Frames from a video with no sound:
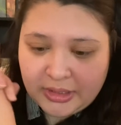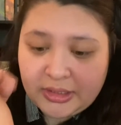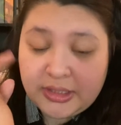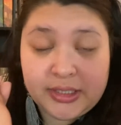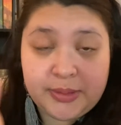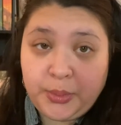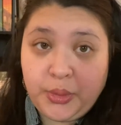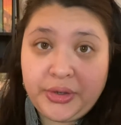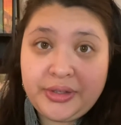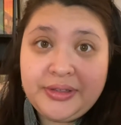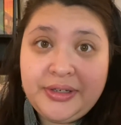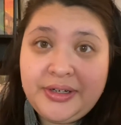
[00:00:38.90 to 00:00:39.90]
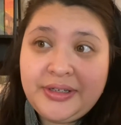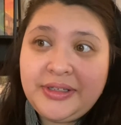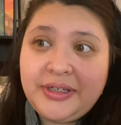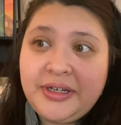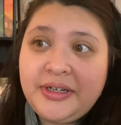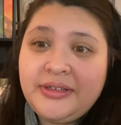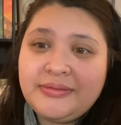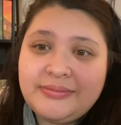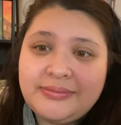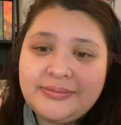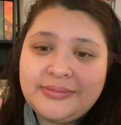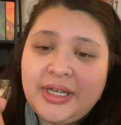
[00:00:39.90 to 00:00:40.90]
Spoiler alert,
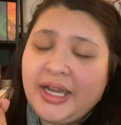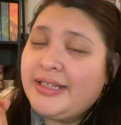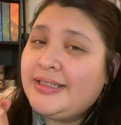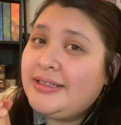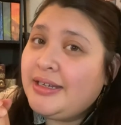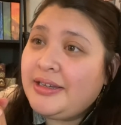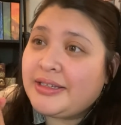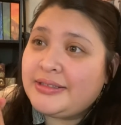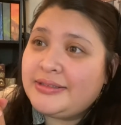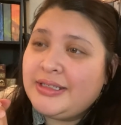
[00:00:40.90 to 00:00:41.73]
I did not.